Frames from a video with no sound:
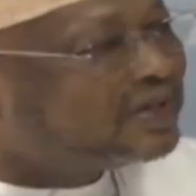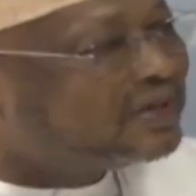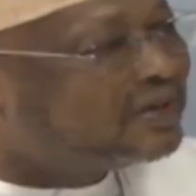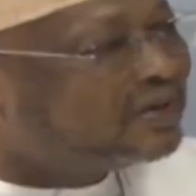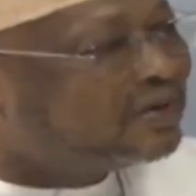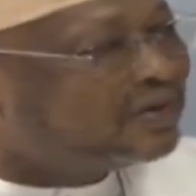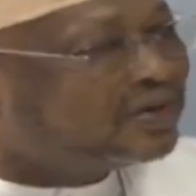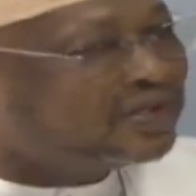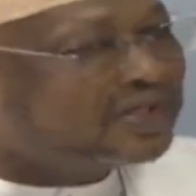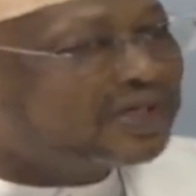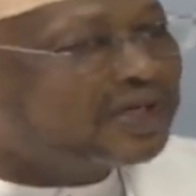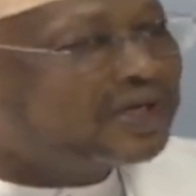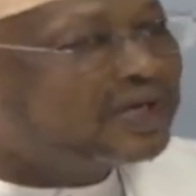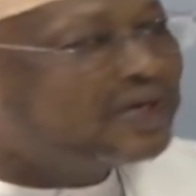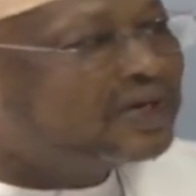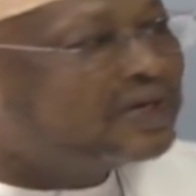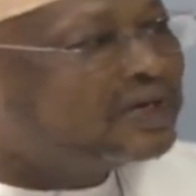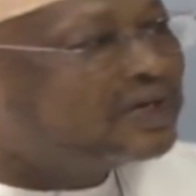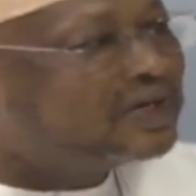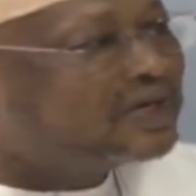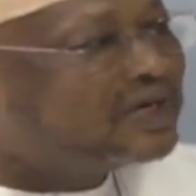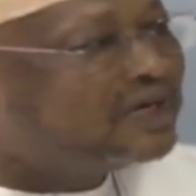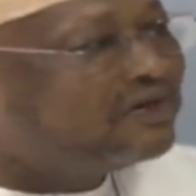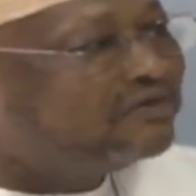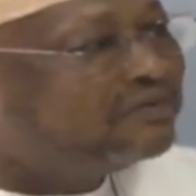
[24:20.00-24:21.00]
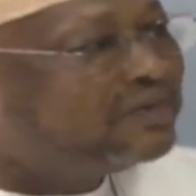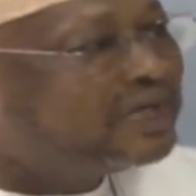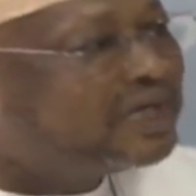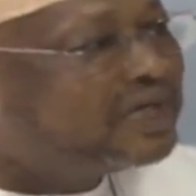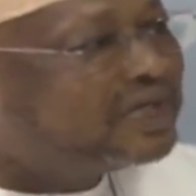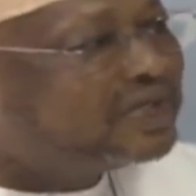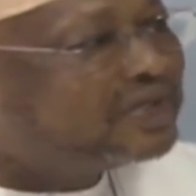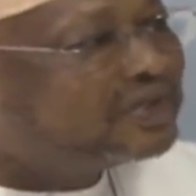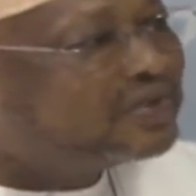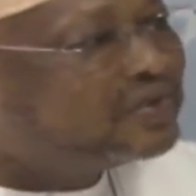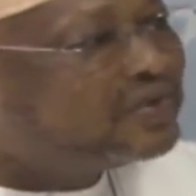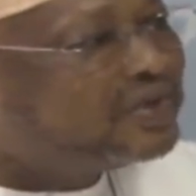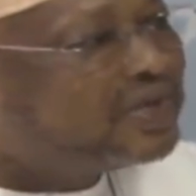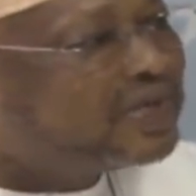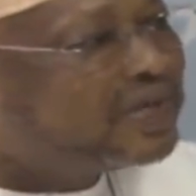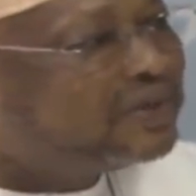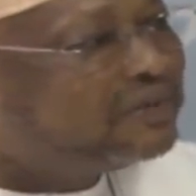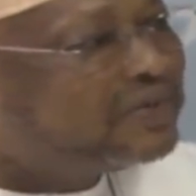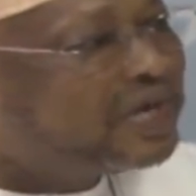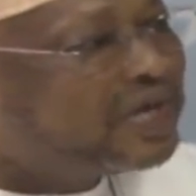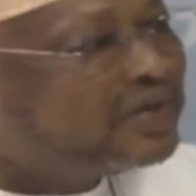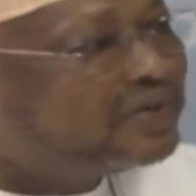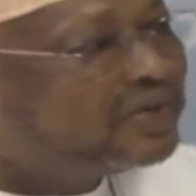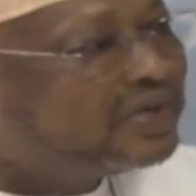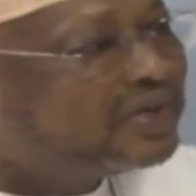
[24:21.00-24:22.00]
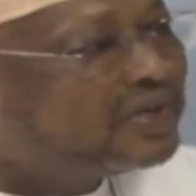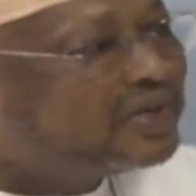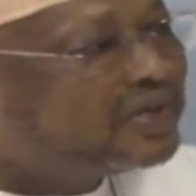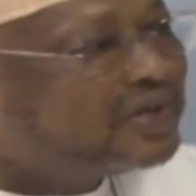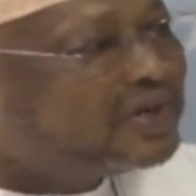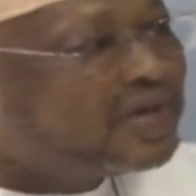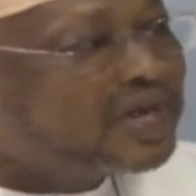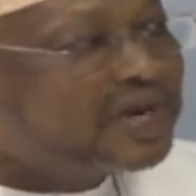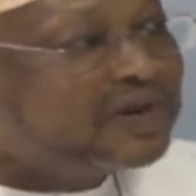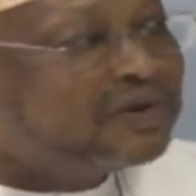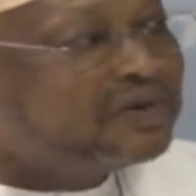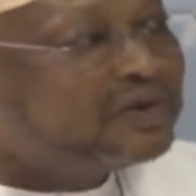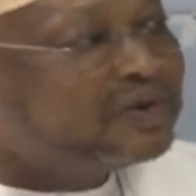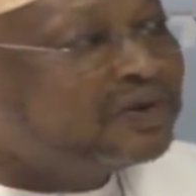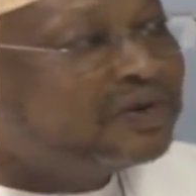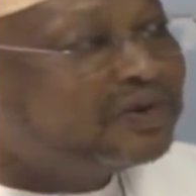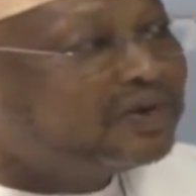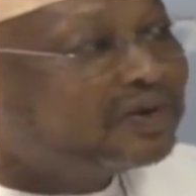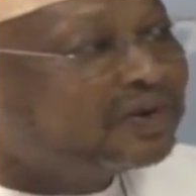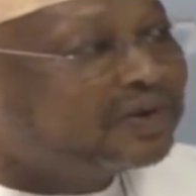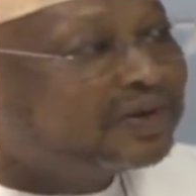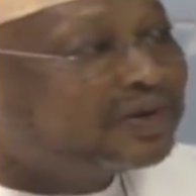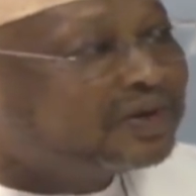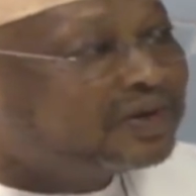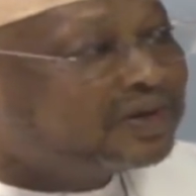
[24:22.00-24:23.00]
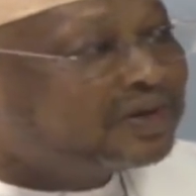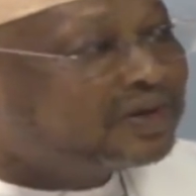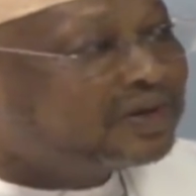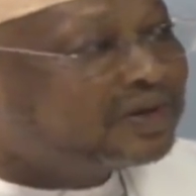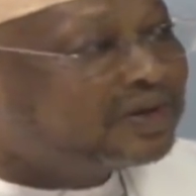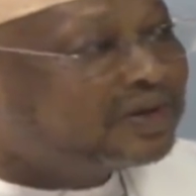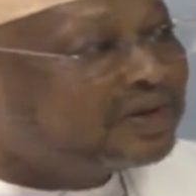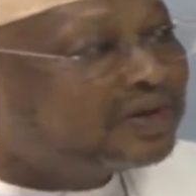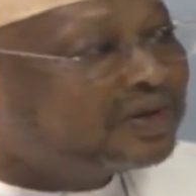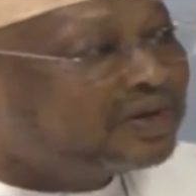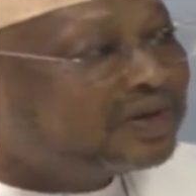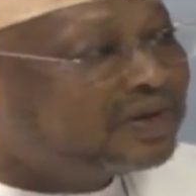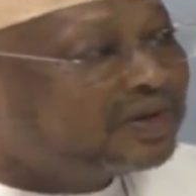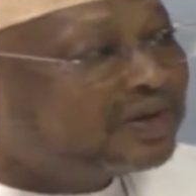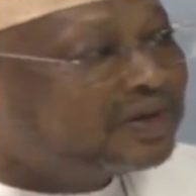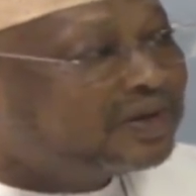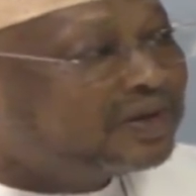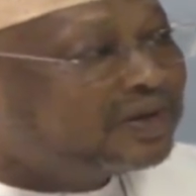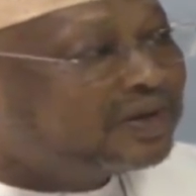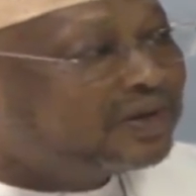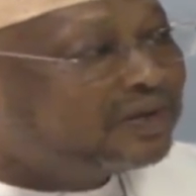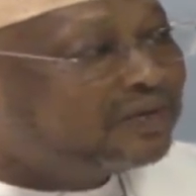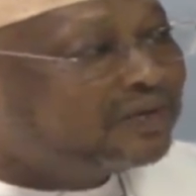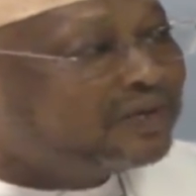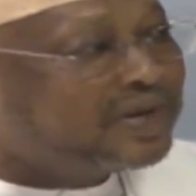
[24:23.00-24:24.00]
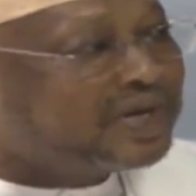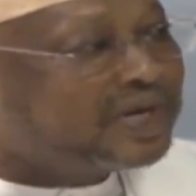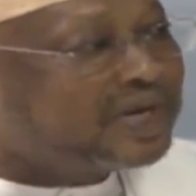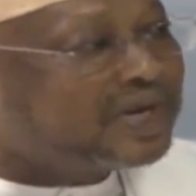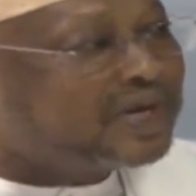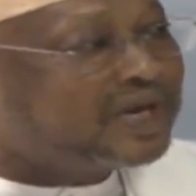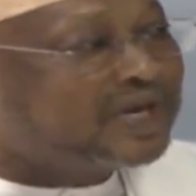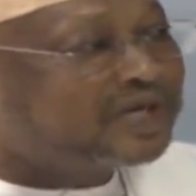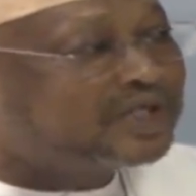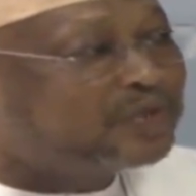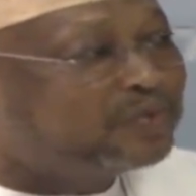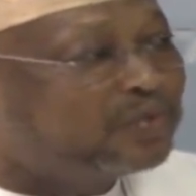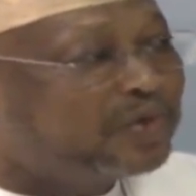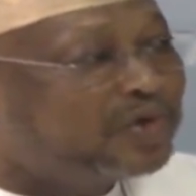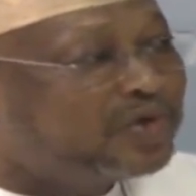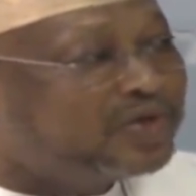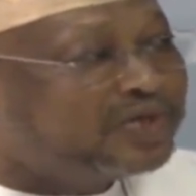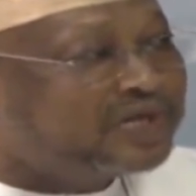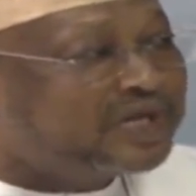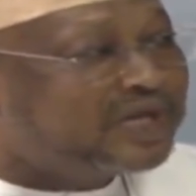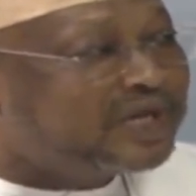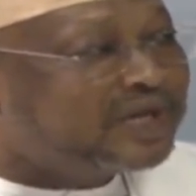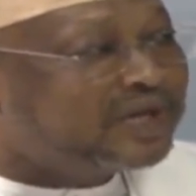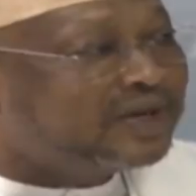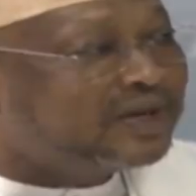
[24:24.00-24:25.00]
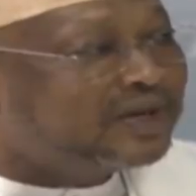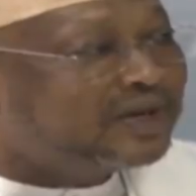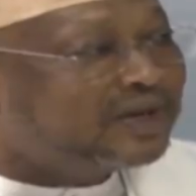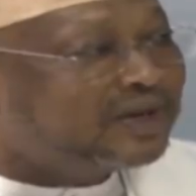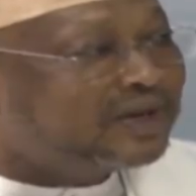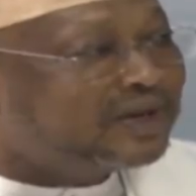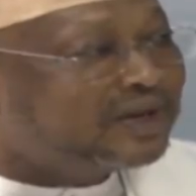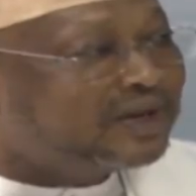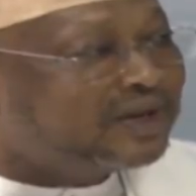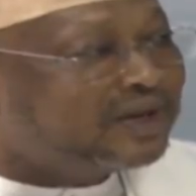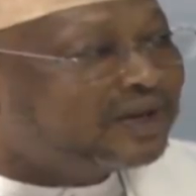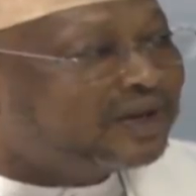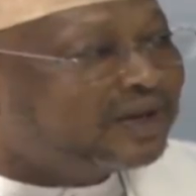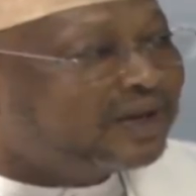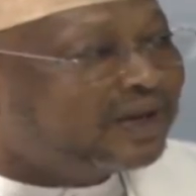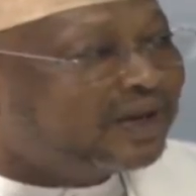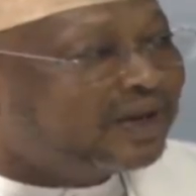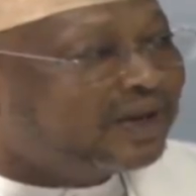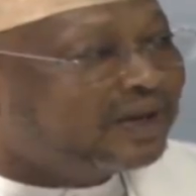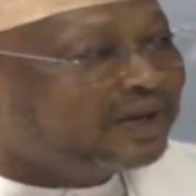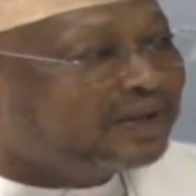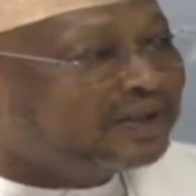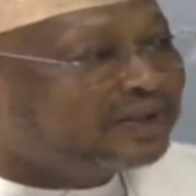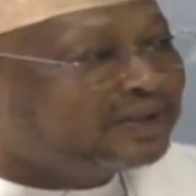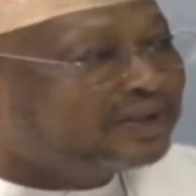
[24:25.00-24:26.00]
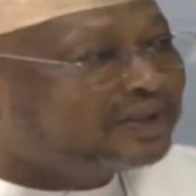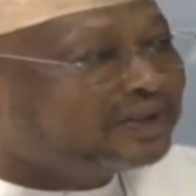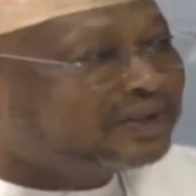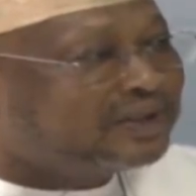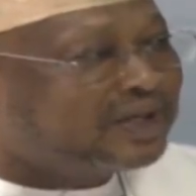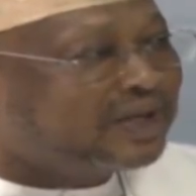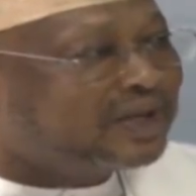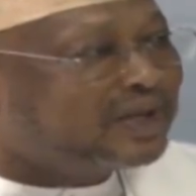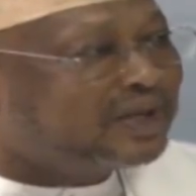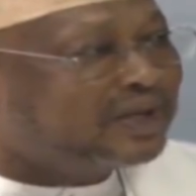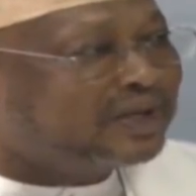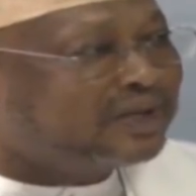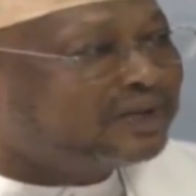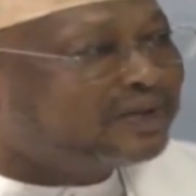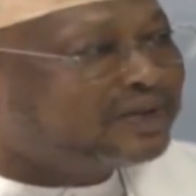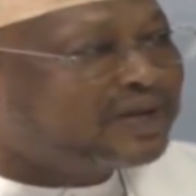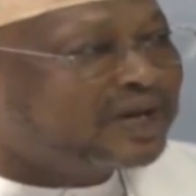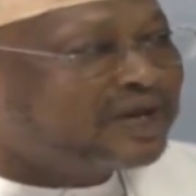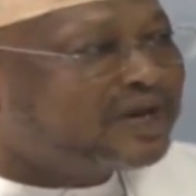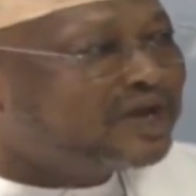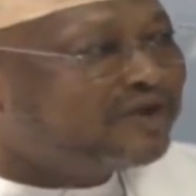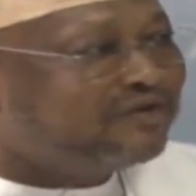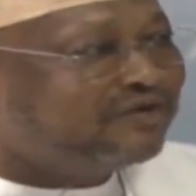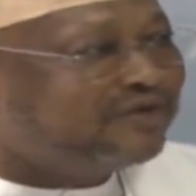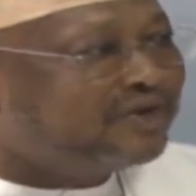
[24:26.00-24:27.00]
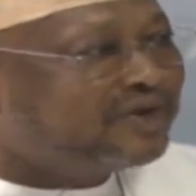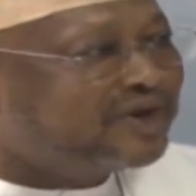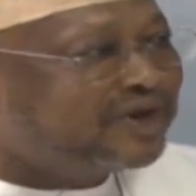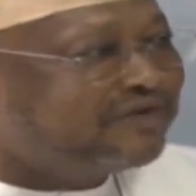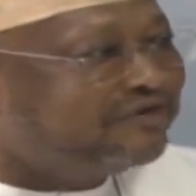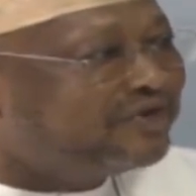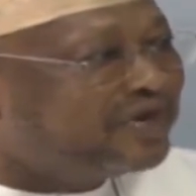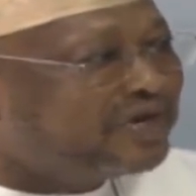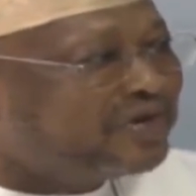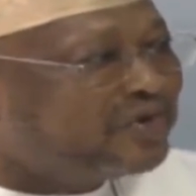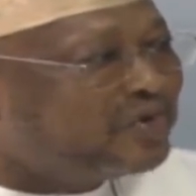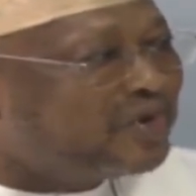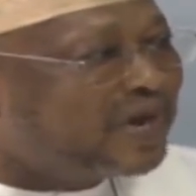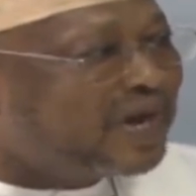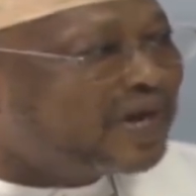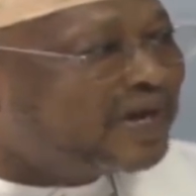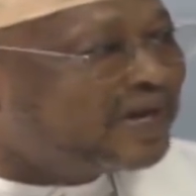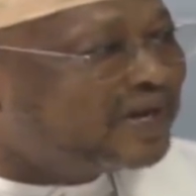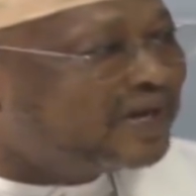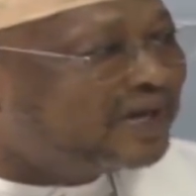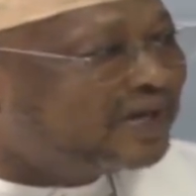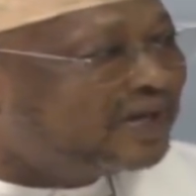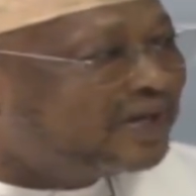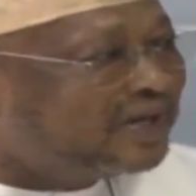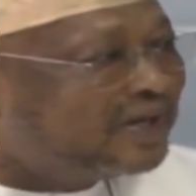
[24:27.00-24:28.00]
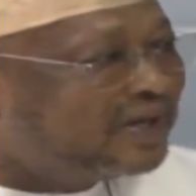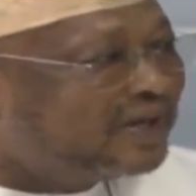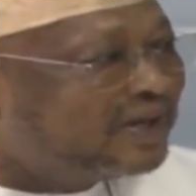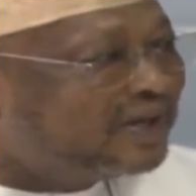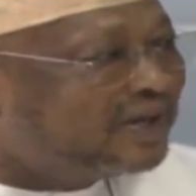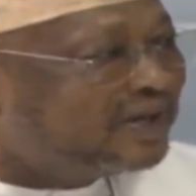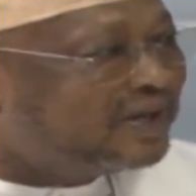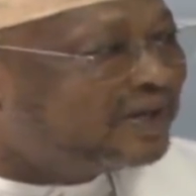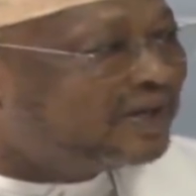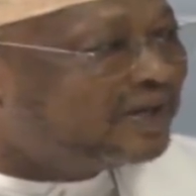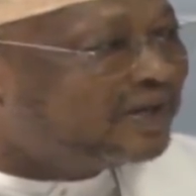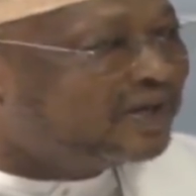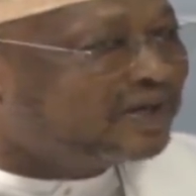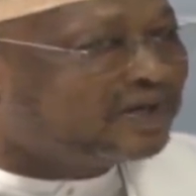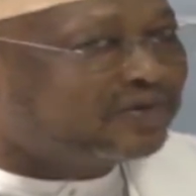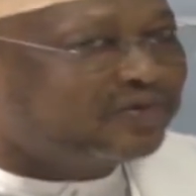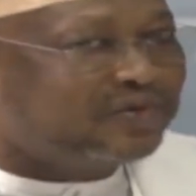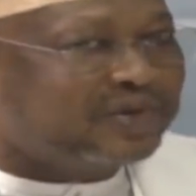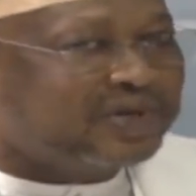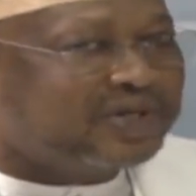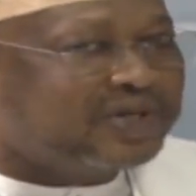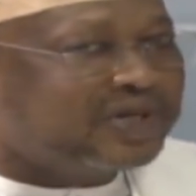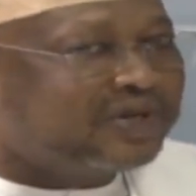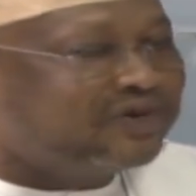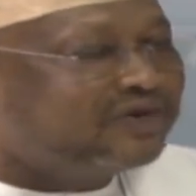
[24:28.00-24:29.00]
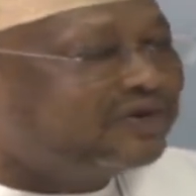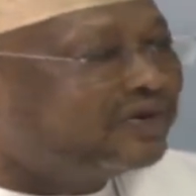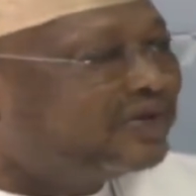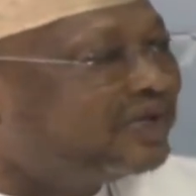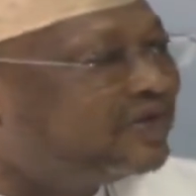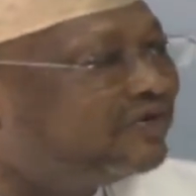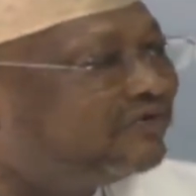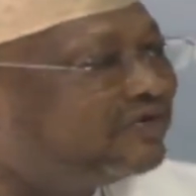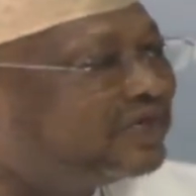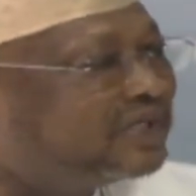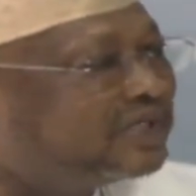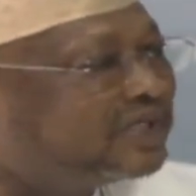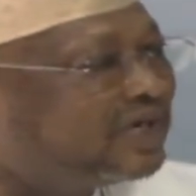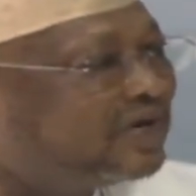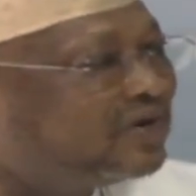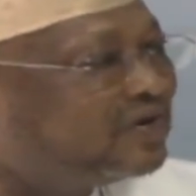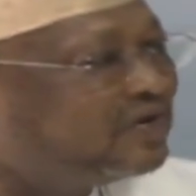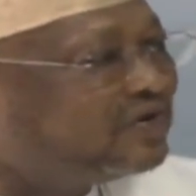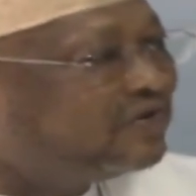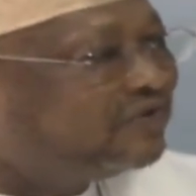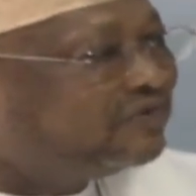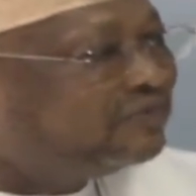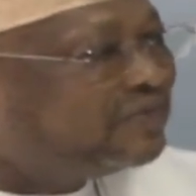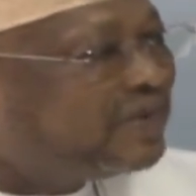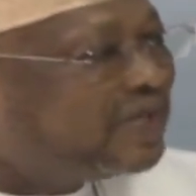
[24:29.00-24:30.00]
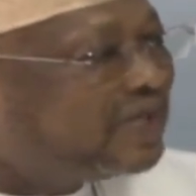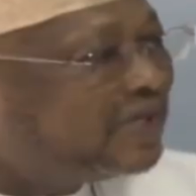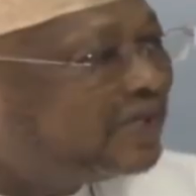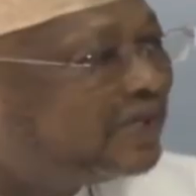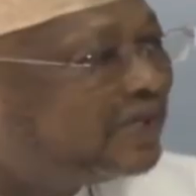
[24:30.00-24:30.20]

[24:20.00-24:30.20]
or the current government is doing about it? I don't know. We can exploit that. It's a revenue earner. It will give us a lot of money.